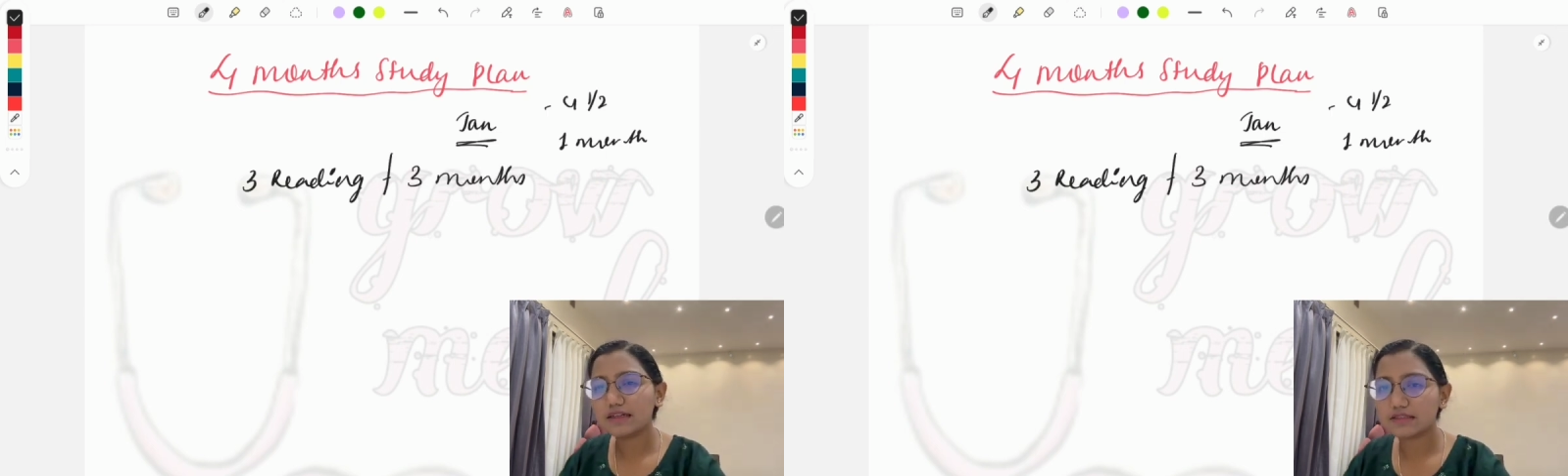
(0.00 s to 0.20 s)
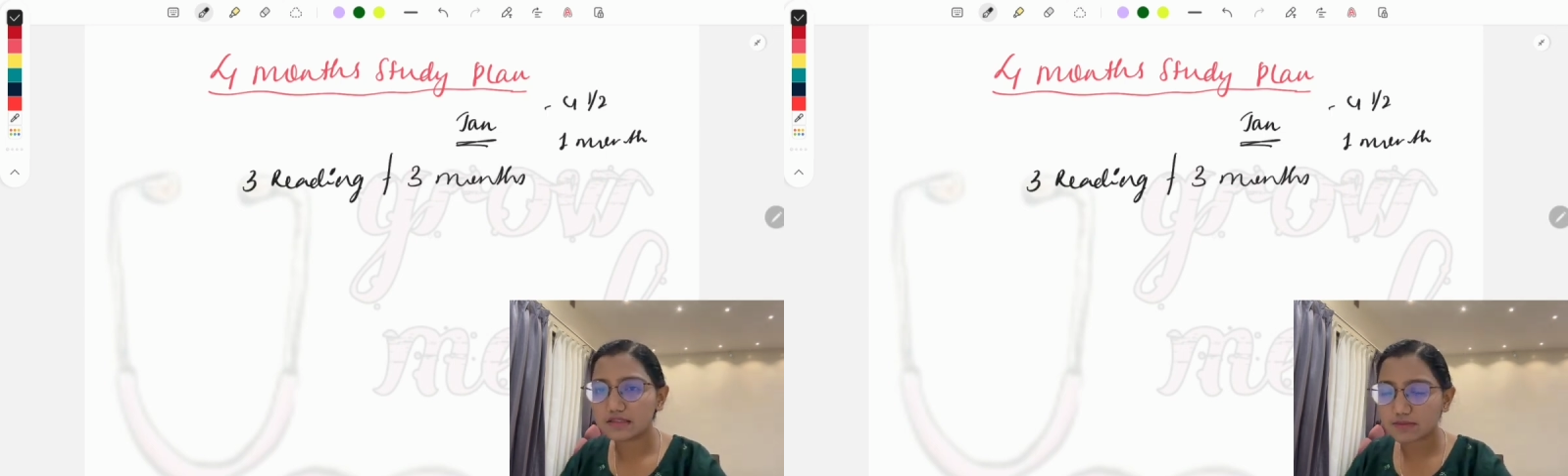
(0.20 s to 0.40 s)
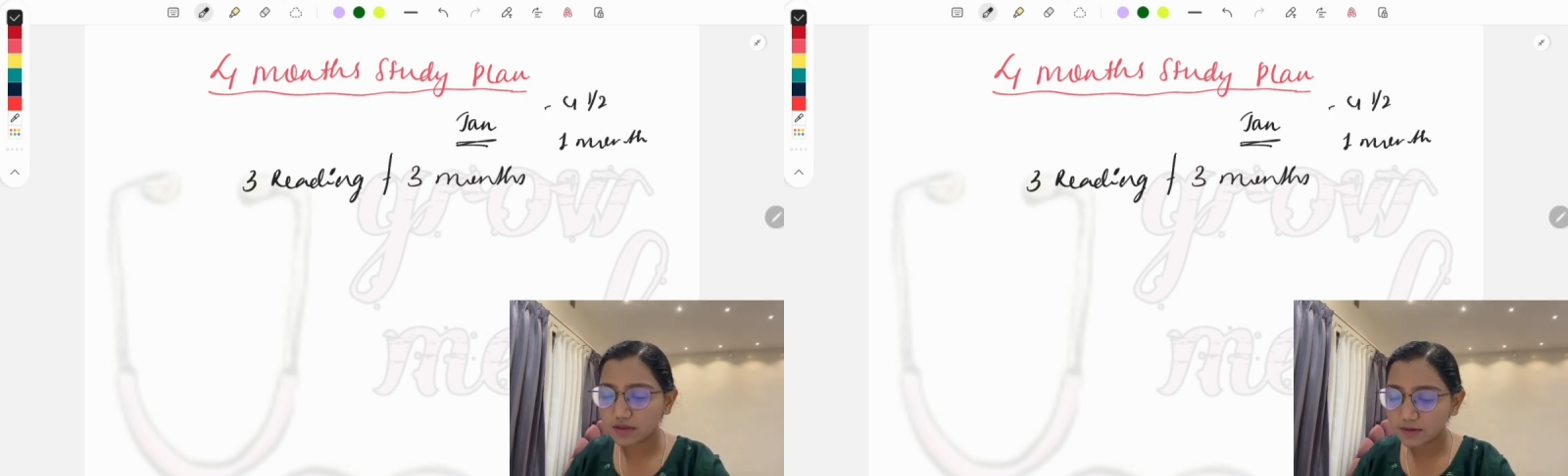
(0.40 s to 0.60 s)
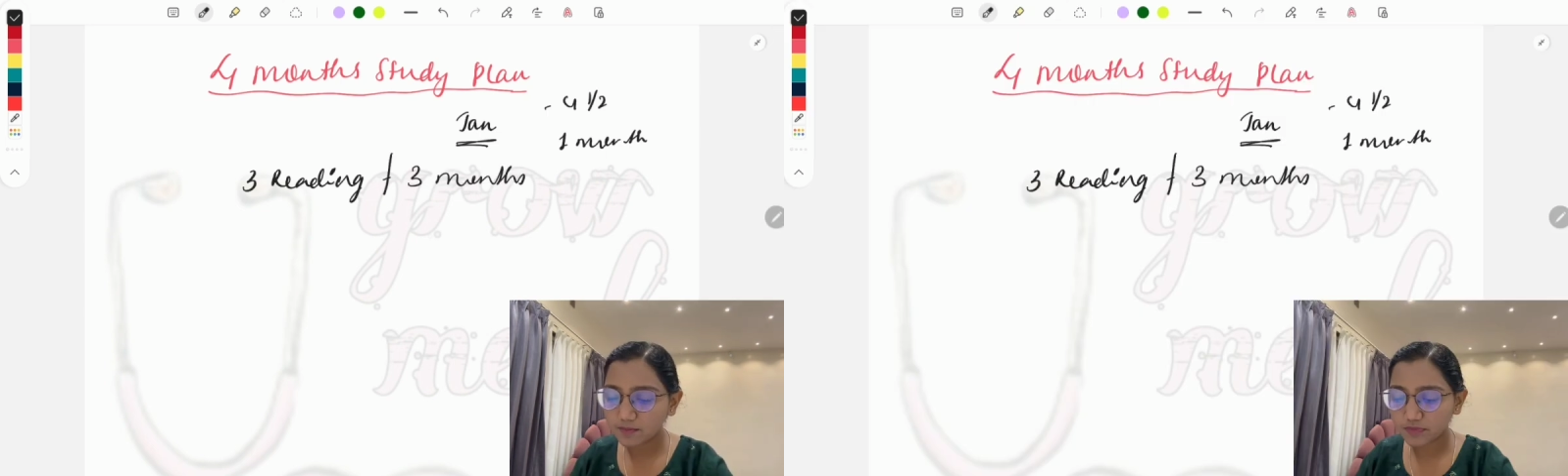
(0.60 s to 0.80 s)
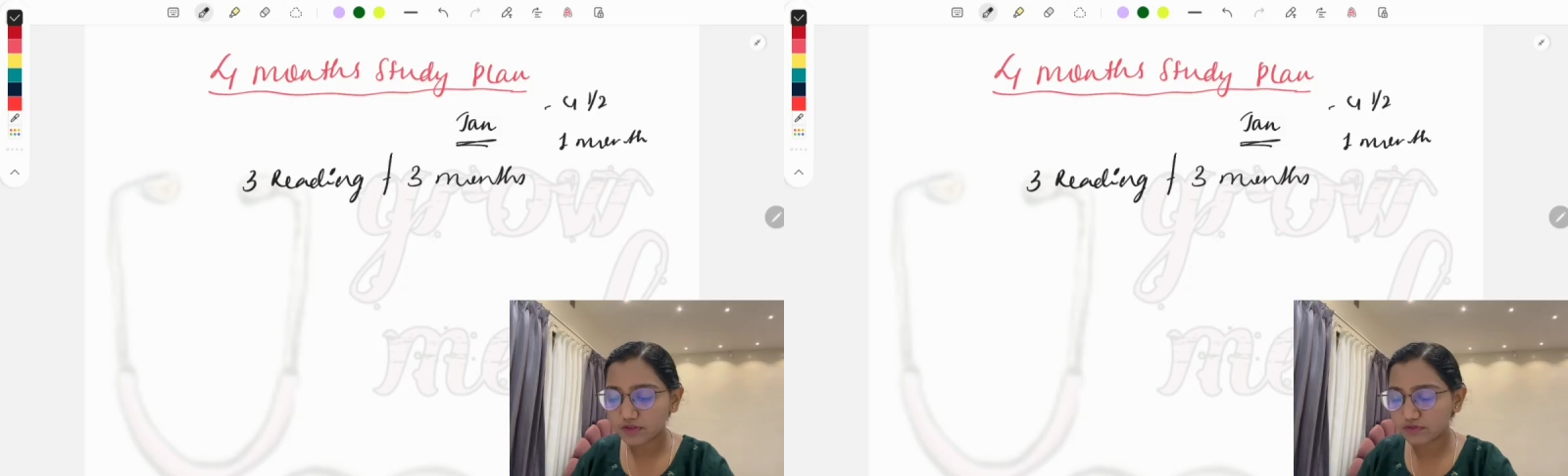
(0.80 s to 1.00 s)
December
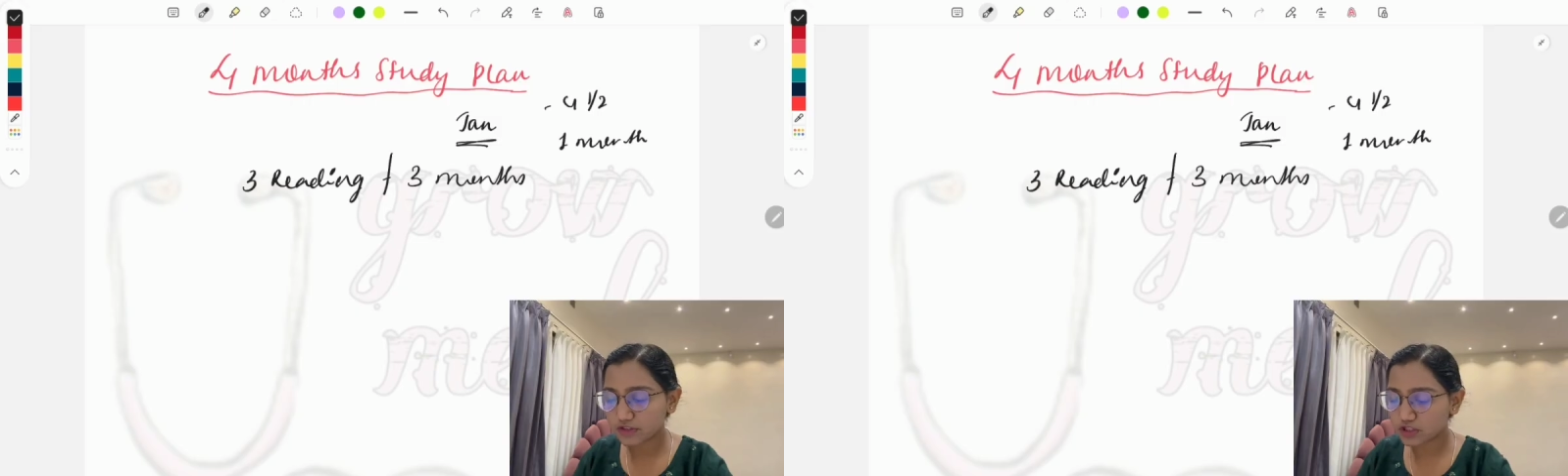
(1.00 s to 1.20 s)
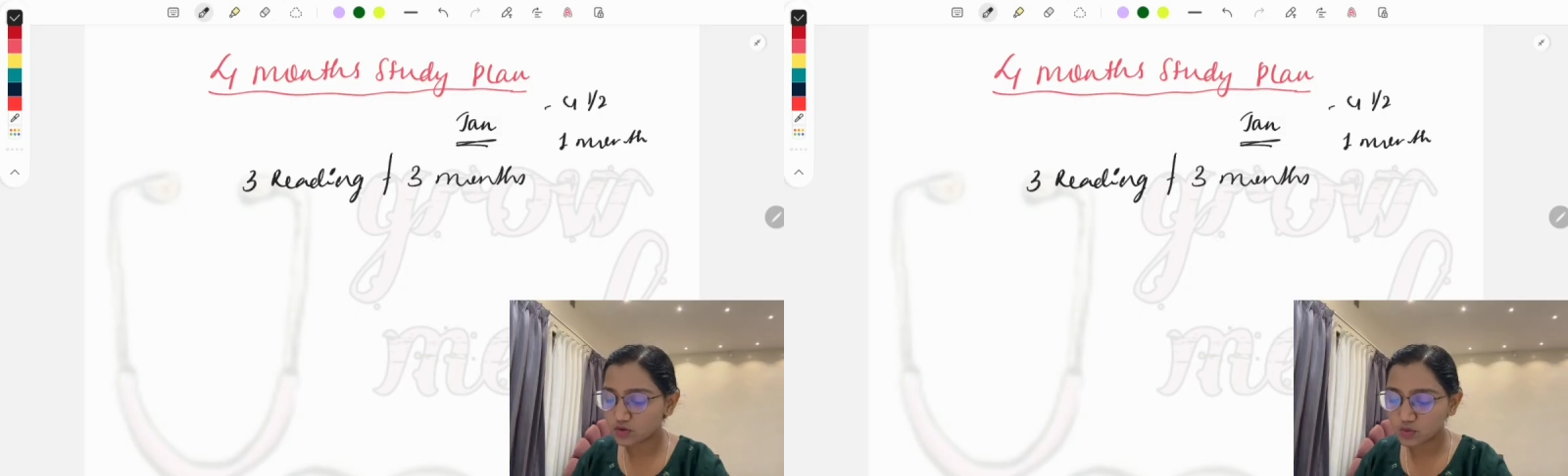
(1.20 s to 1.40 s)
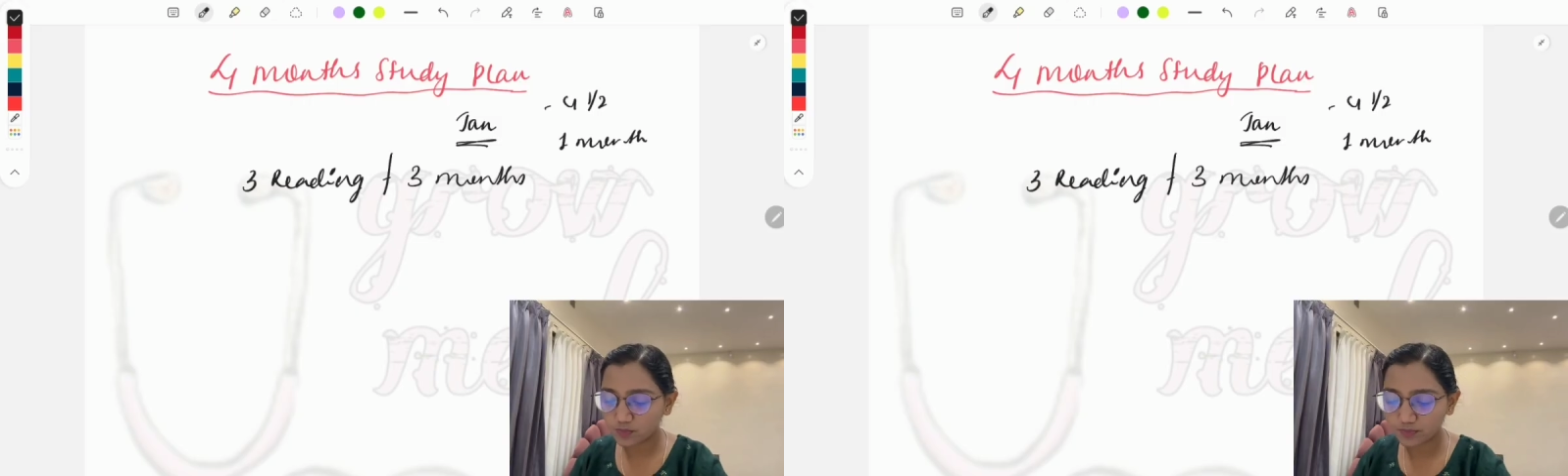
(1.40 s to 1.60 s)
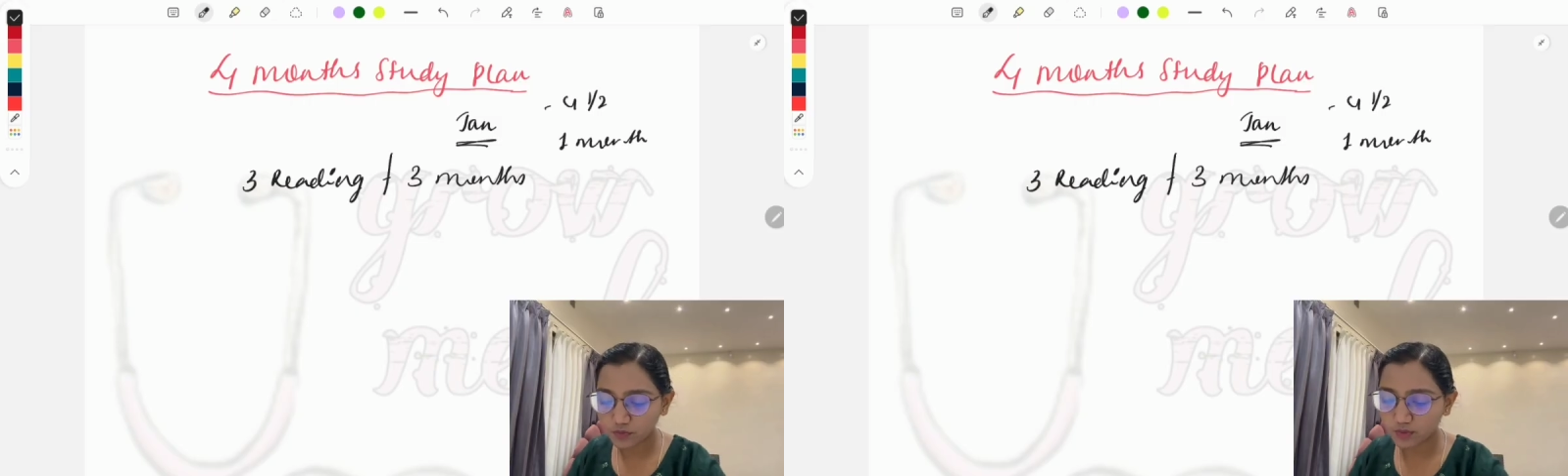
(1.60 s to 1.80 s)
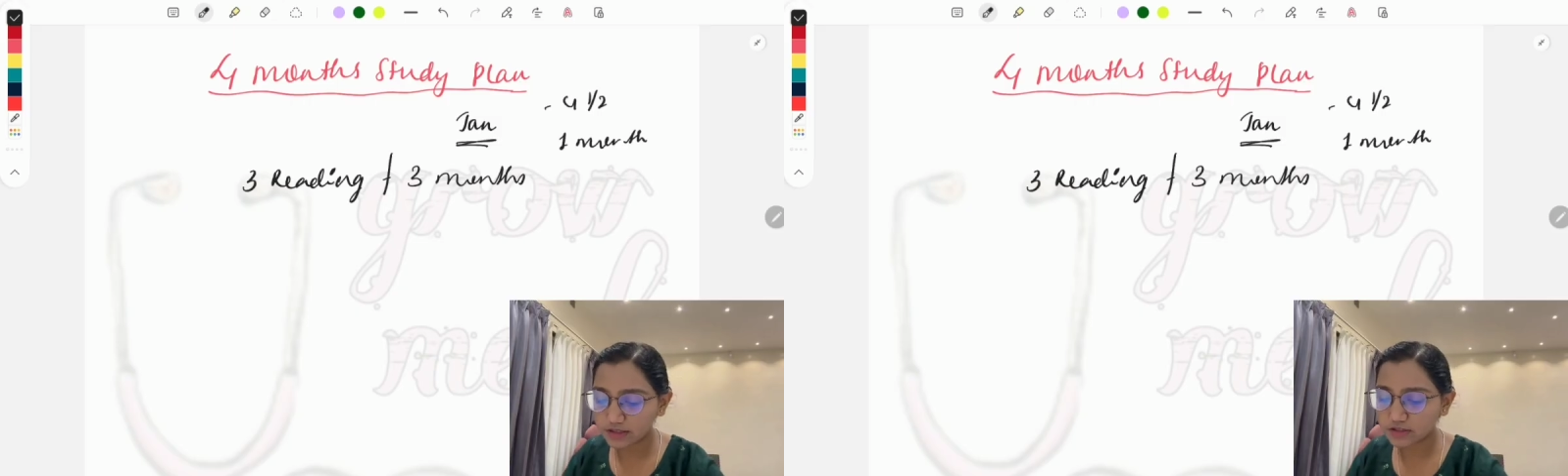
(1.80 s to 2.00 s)
first 2 weeks.